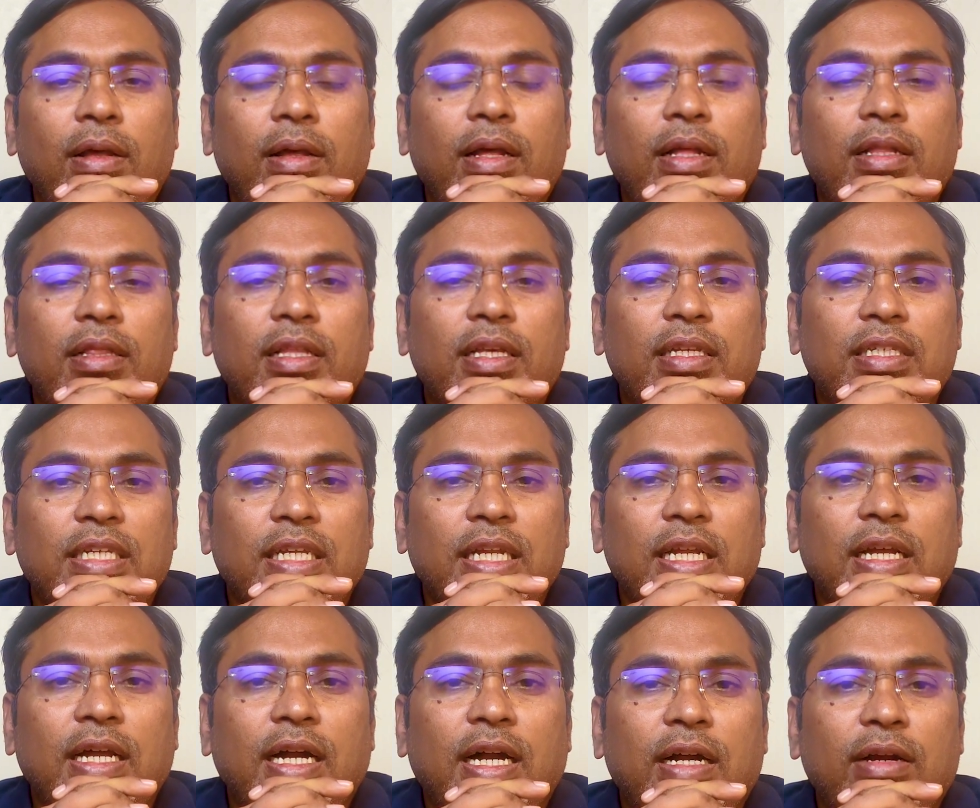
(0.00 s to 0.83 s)
In this
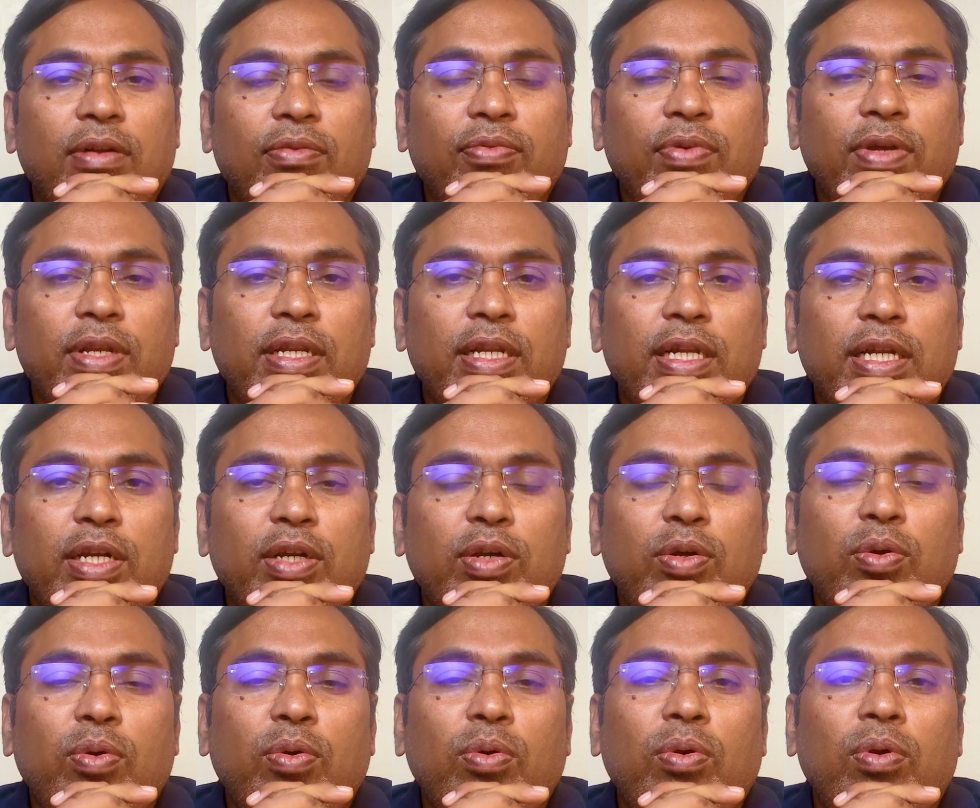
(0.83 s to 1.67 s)
regard, we need
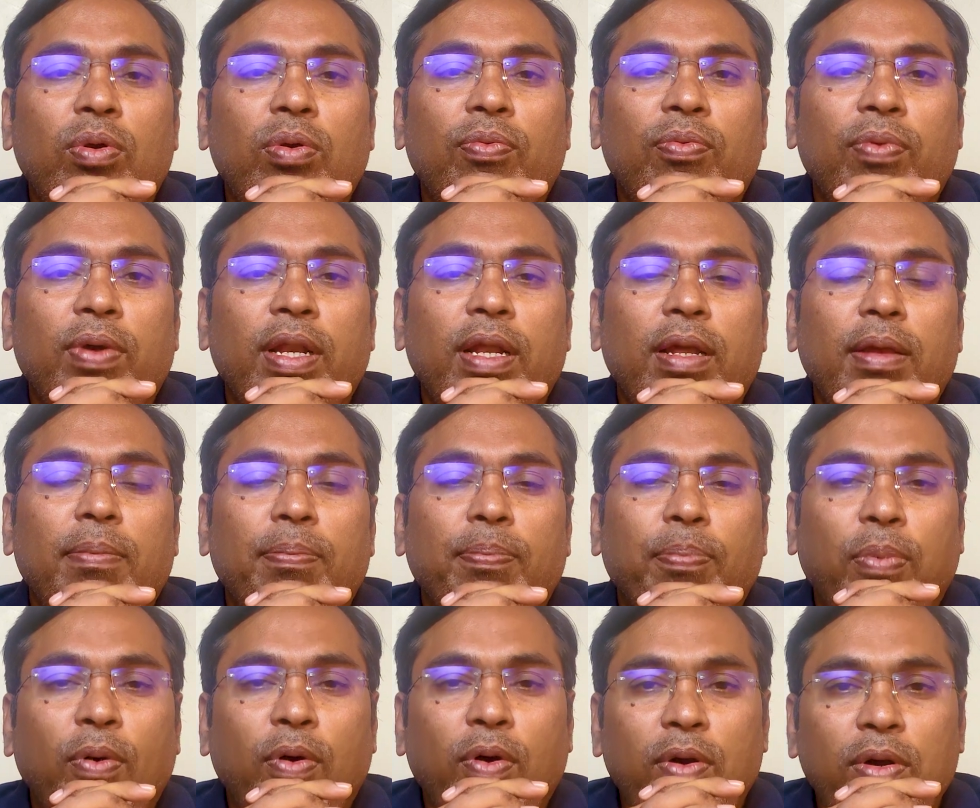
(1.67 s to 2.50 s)
very
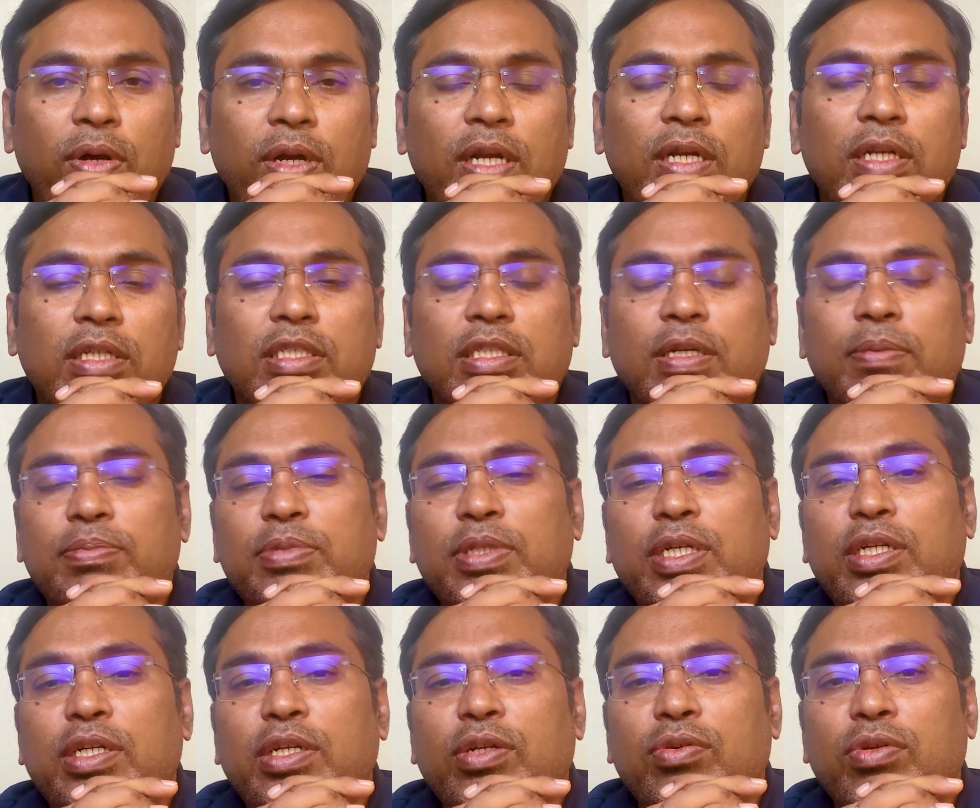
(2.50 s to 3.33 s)
important
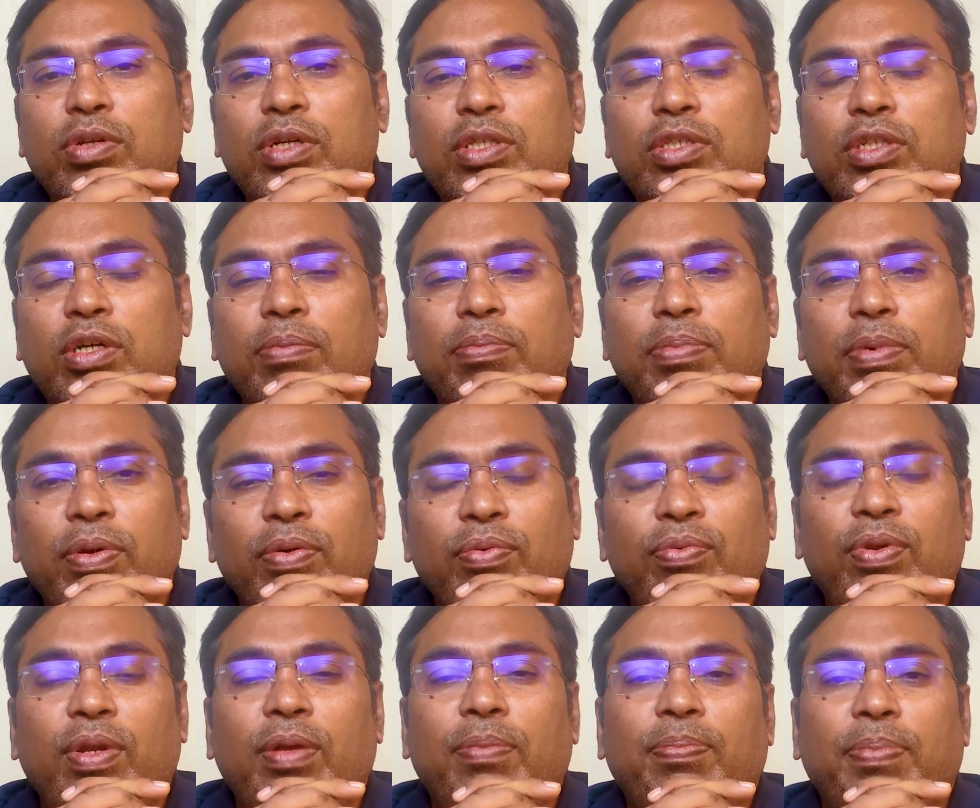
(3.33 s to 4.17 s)
subjectiveness of
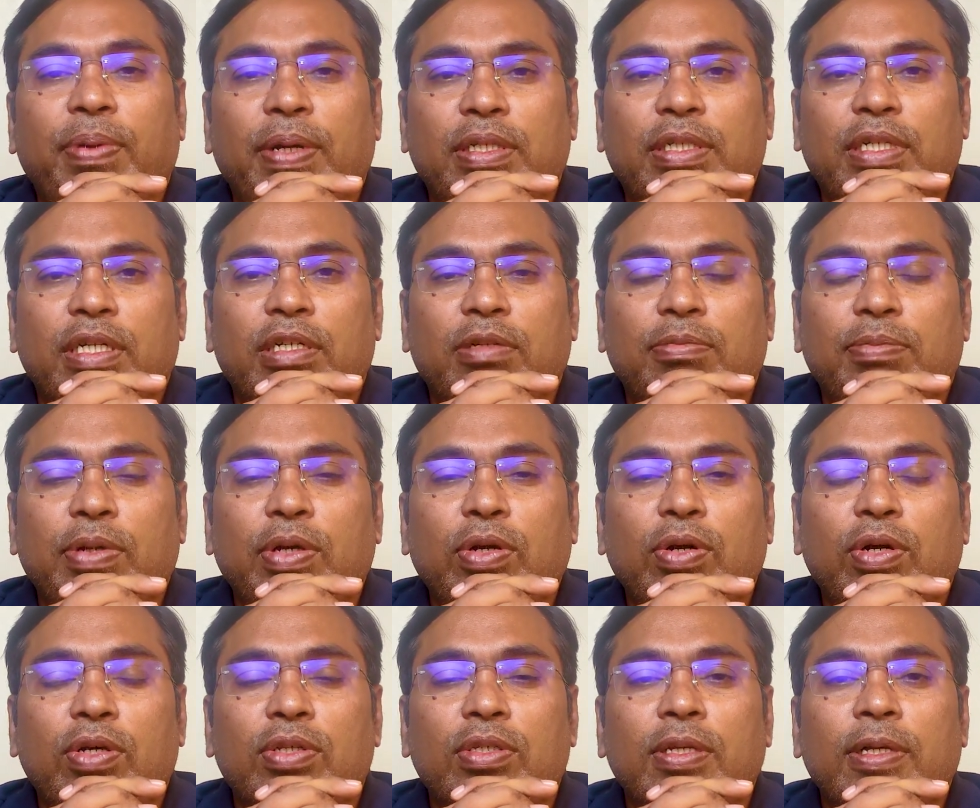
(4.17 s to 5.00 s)
every patient,
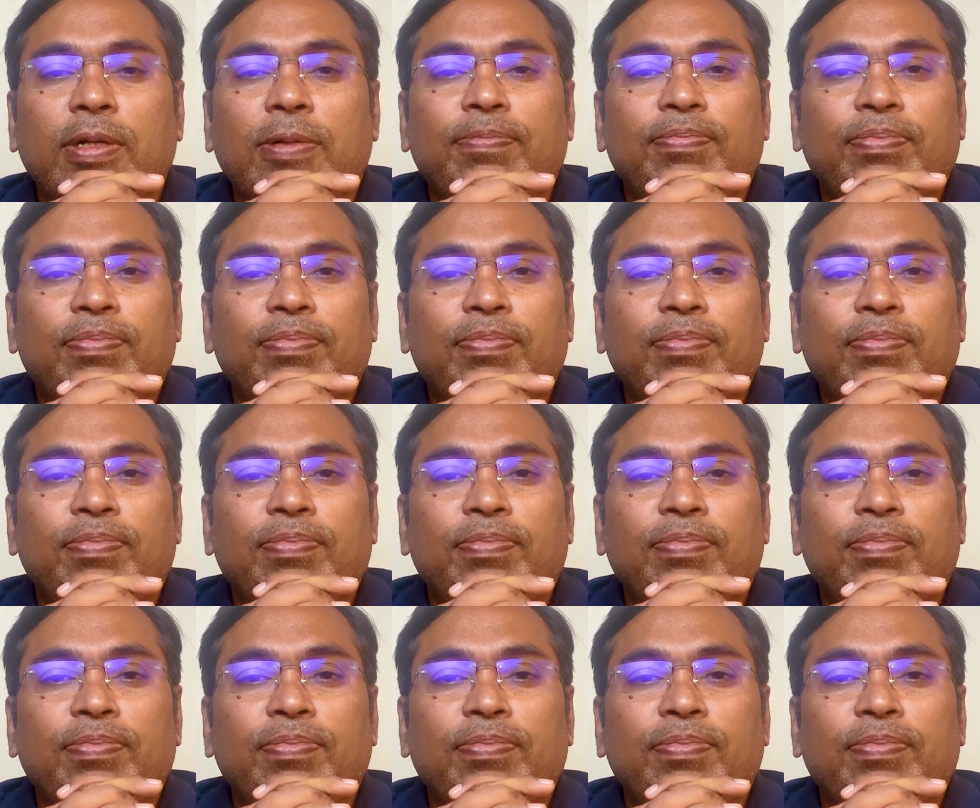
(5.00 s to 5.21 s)
because